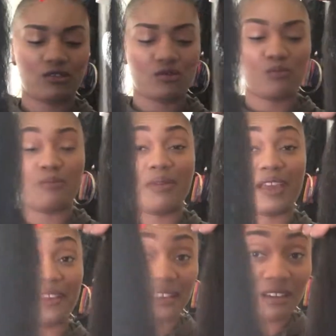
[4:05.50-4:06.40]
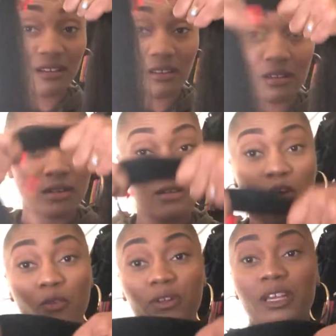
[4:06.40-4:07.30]
too big,
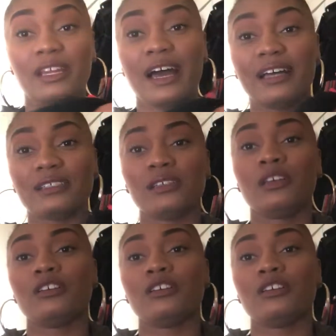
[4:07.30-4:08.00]
hopefully not.